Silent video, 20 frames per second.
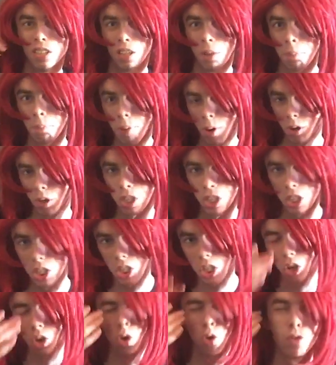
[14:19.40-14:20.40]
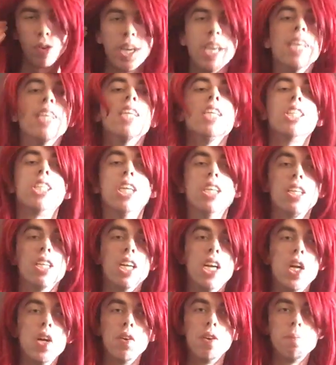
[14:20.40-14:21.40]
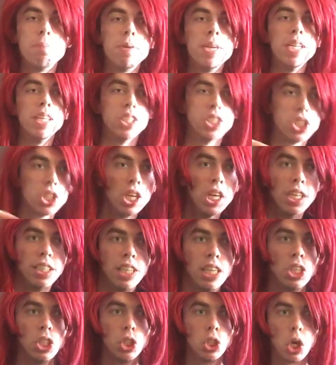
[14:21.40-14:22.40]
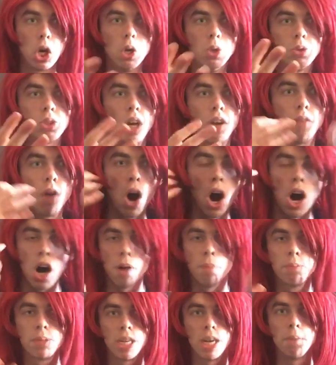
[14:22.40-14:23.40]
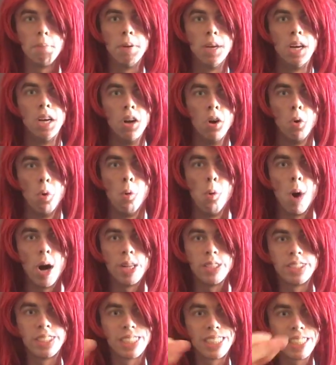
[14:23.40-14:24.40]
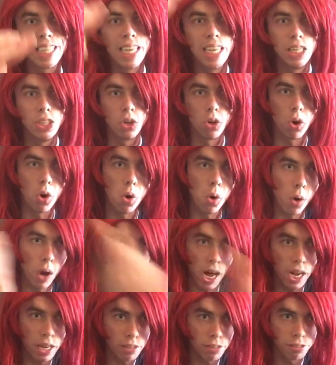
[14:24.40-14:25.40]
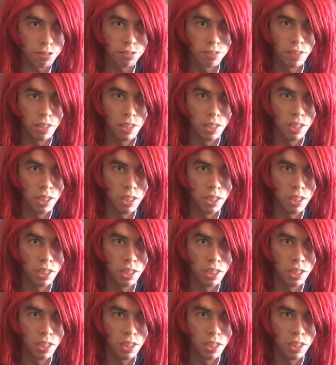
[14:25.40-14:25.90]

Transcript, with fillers: the bodies of innocent living beings that don't have harmed them once in their whole life.